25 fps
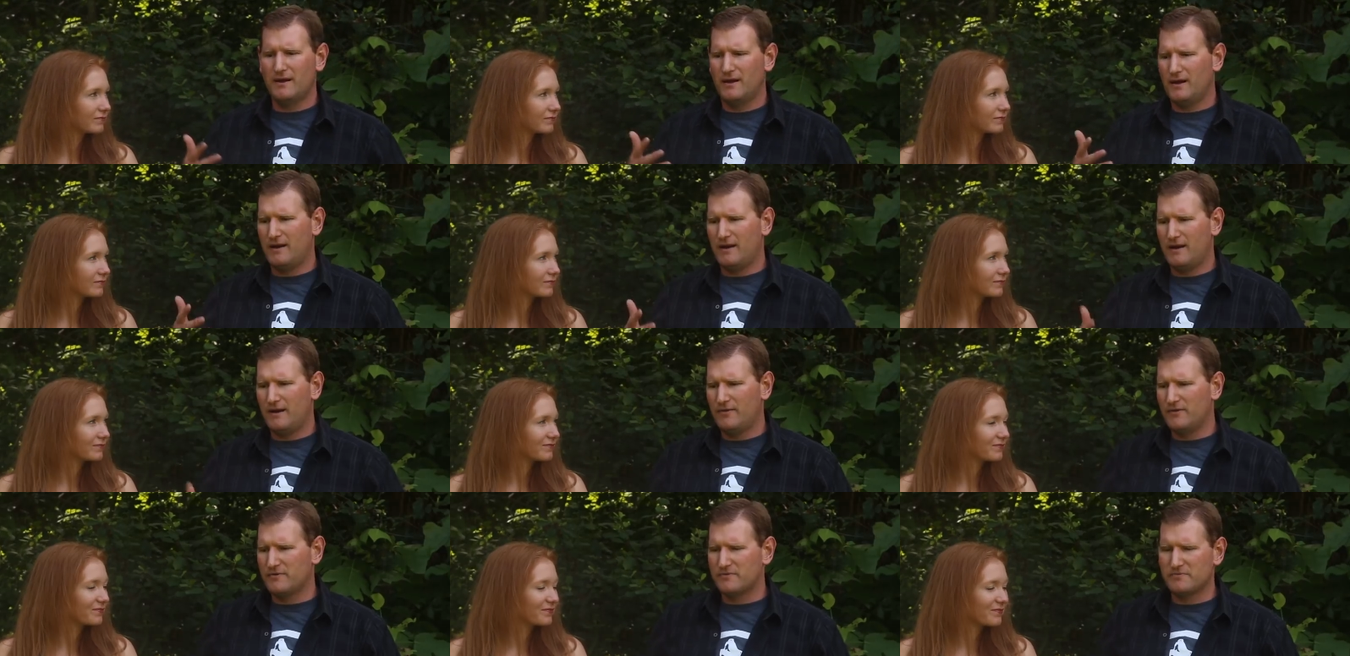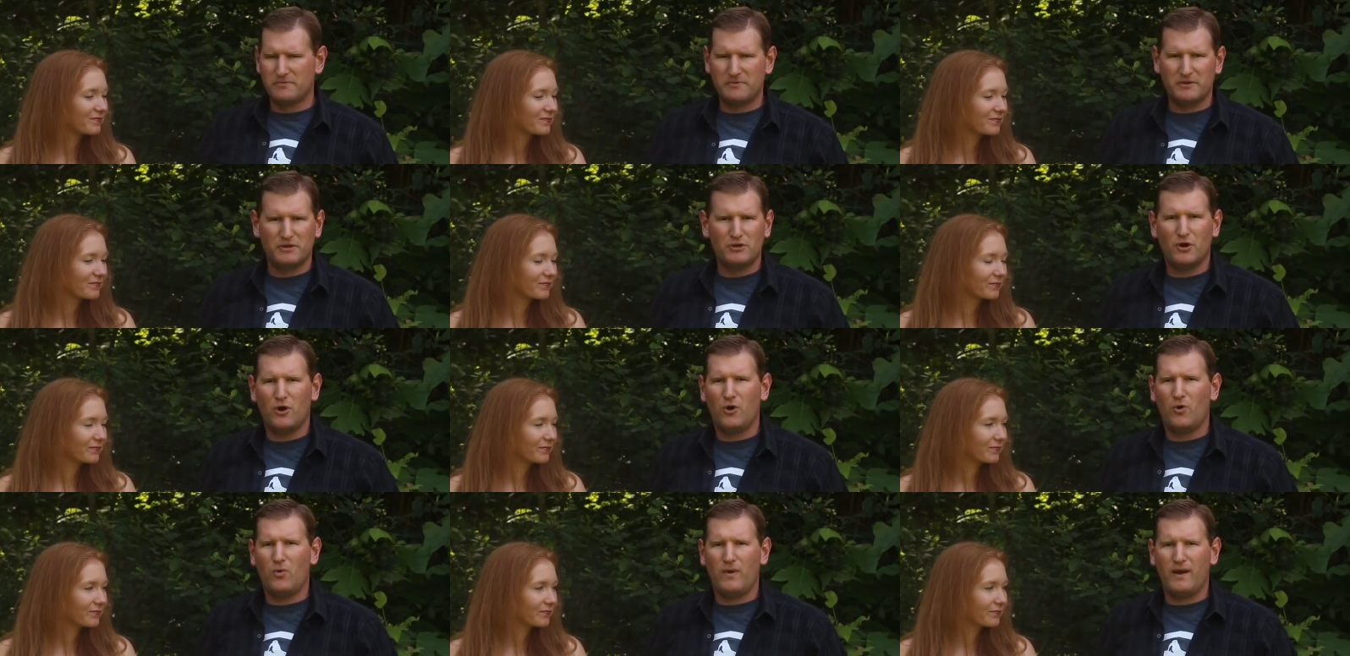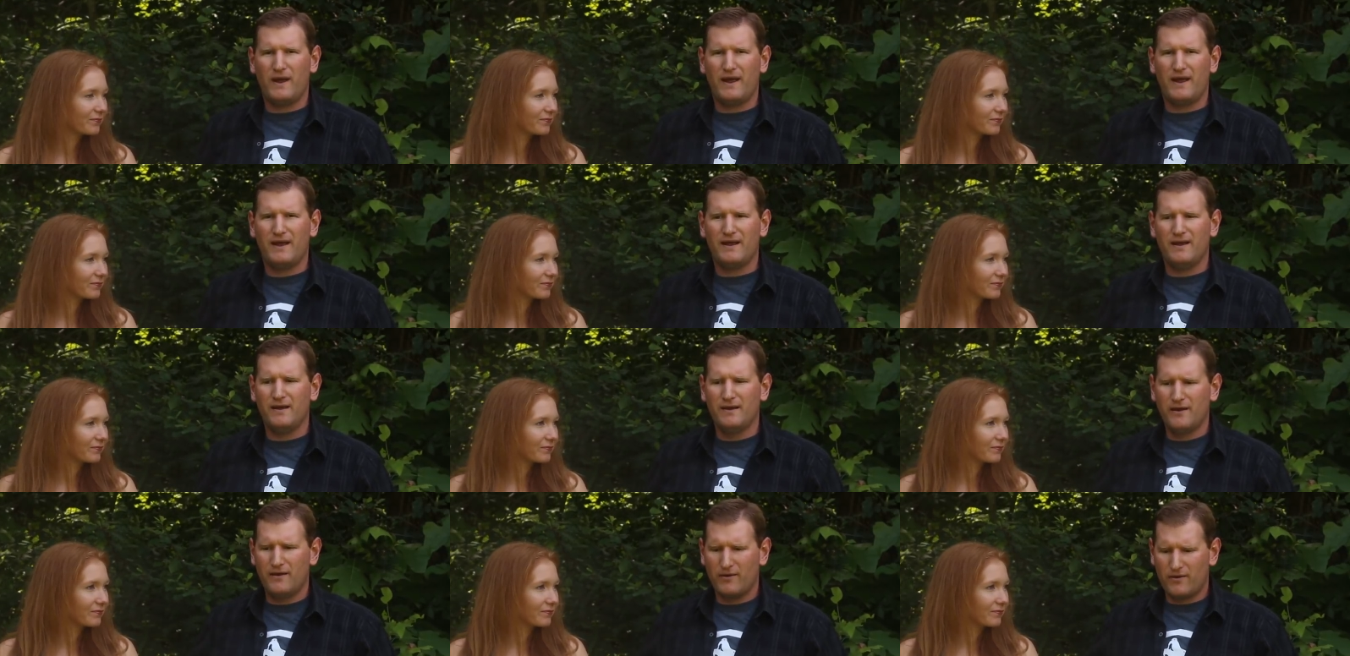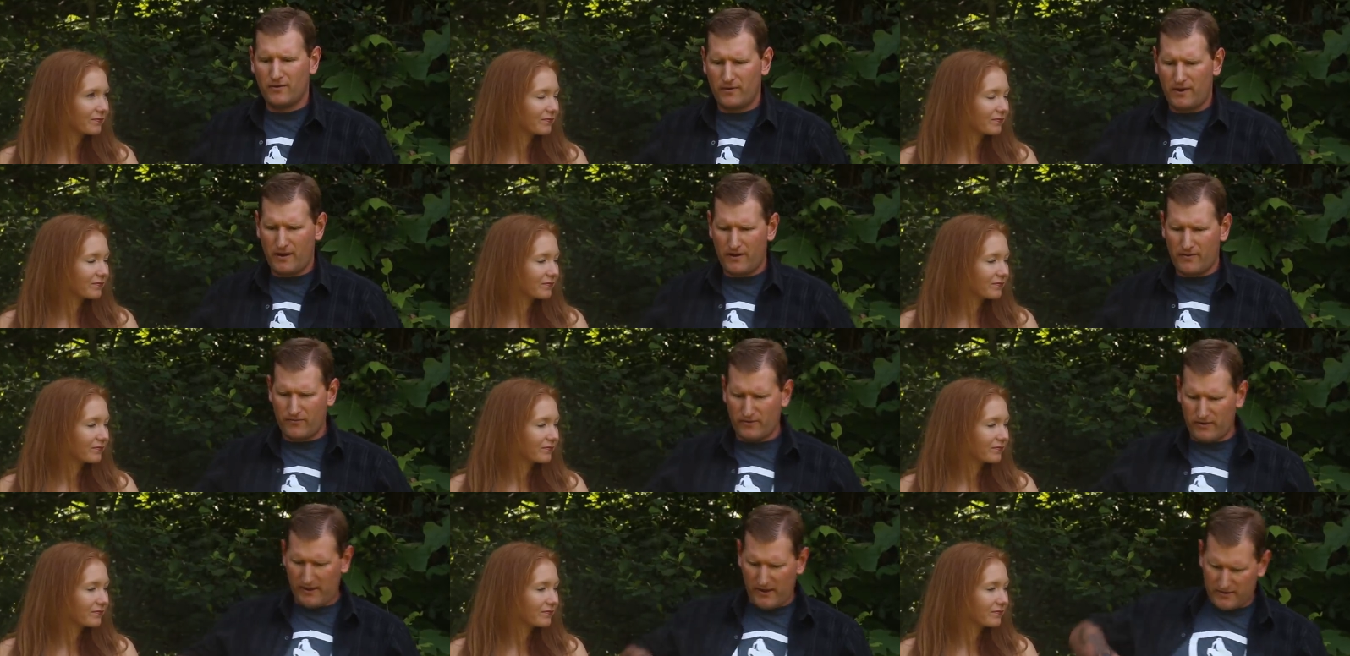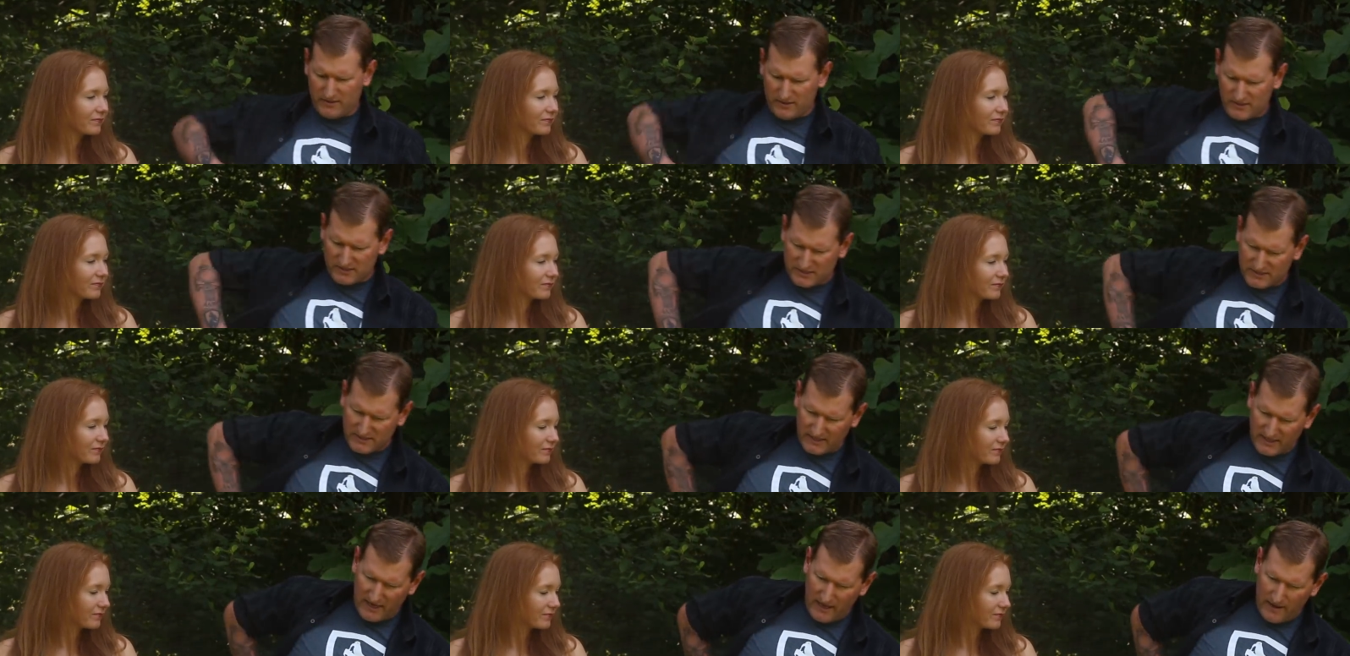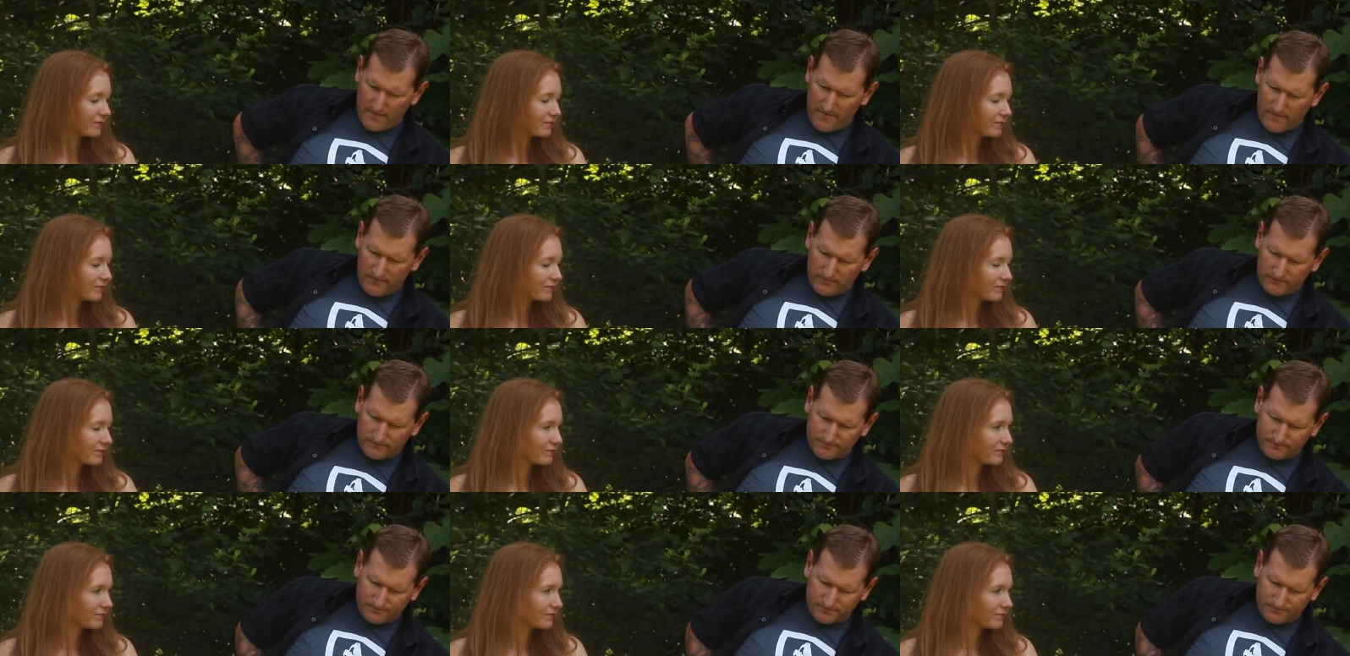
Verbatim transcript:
Speaker 1: Uh, there would be no way uh, at this time.